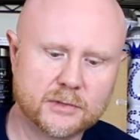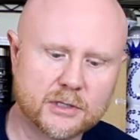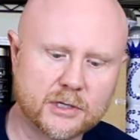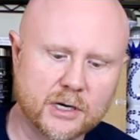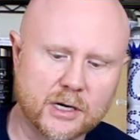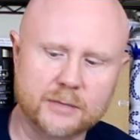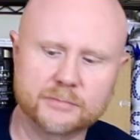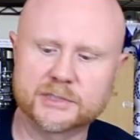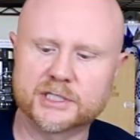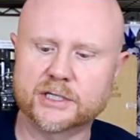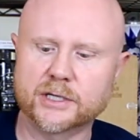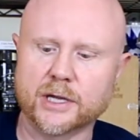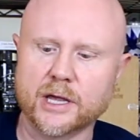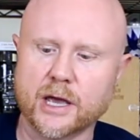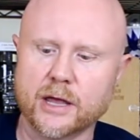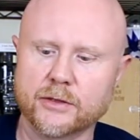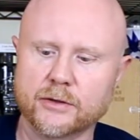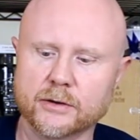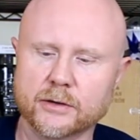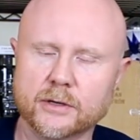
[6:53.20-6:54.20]
comes
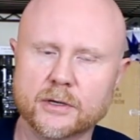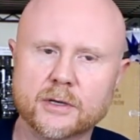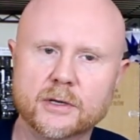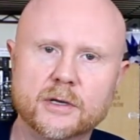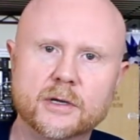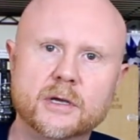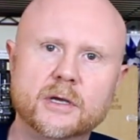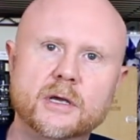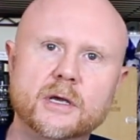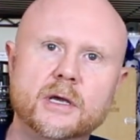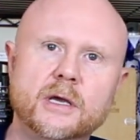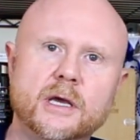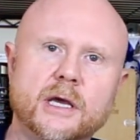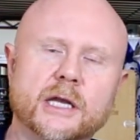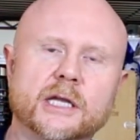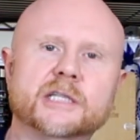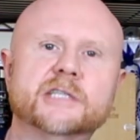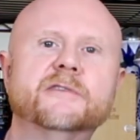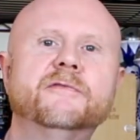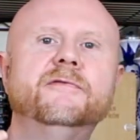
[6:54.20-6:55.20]
together,
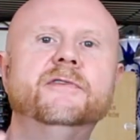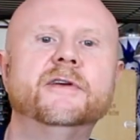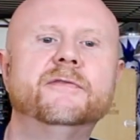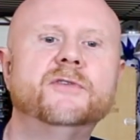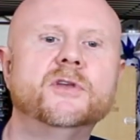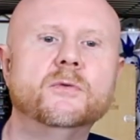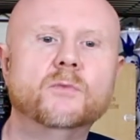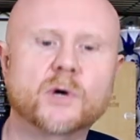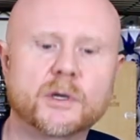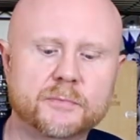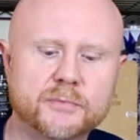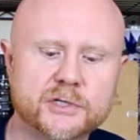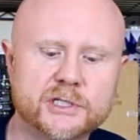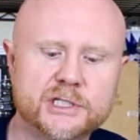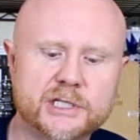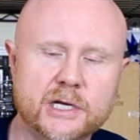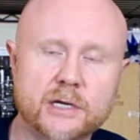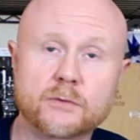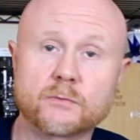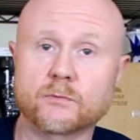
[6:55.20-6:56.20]
and it's
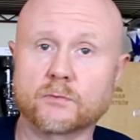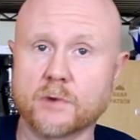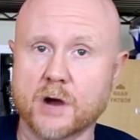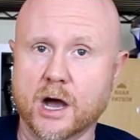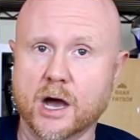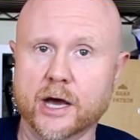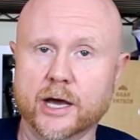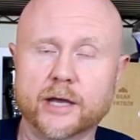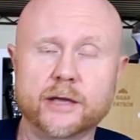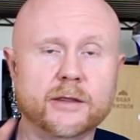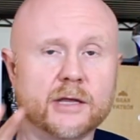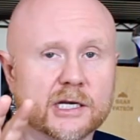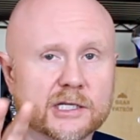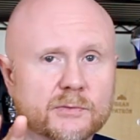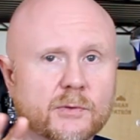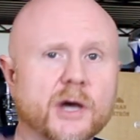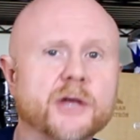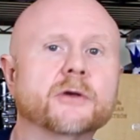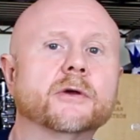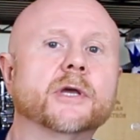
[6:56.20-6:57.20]
51% rye, and
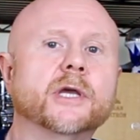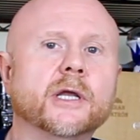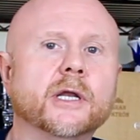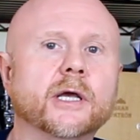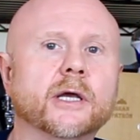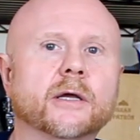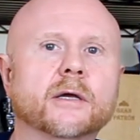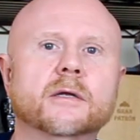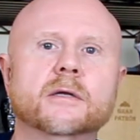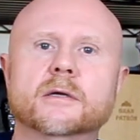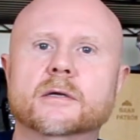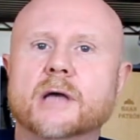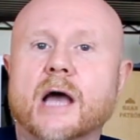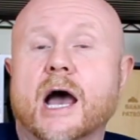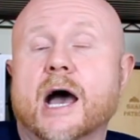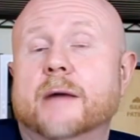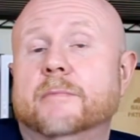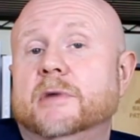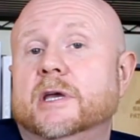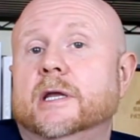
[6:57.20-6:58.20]
that's why
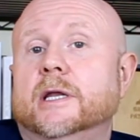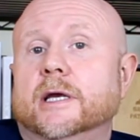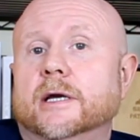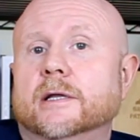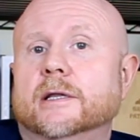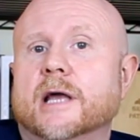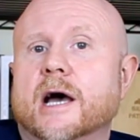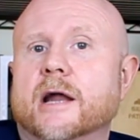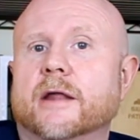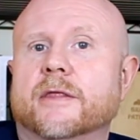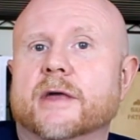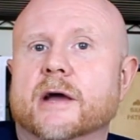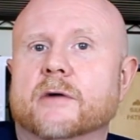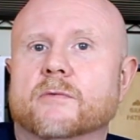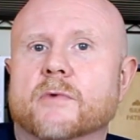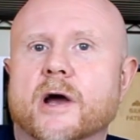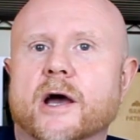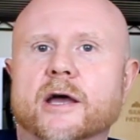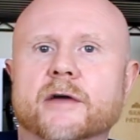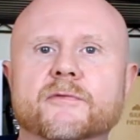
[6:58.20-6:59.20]
I'm getting a lot of that
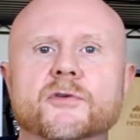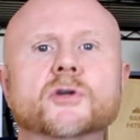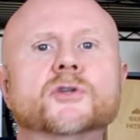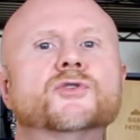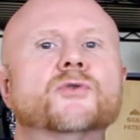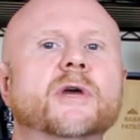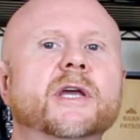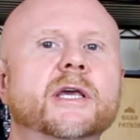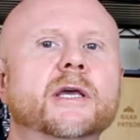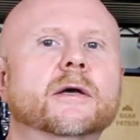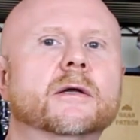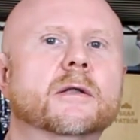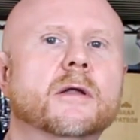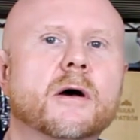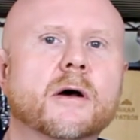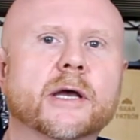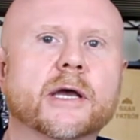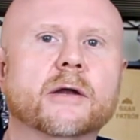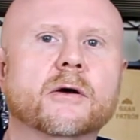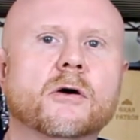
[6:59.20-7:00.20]
rye. If you're drinking
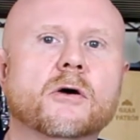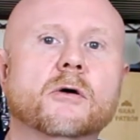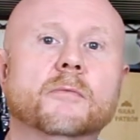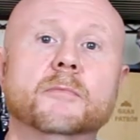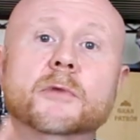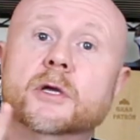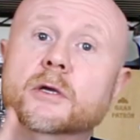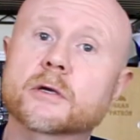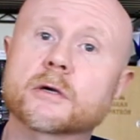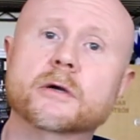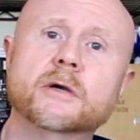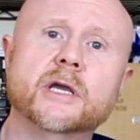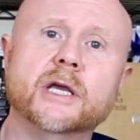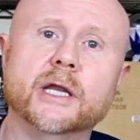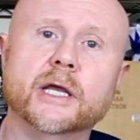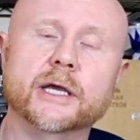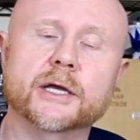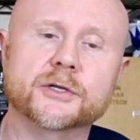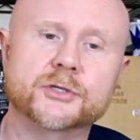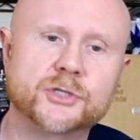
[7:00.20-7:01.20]
along at home, you're
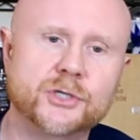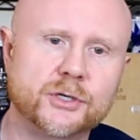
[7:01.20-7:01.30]
getting it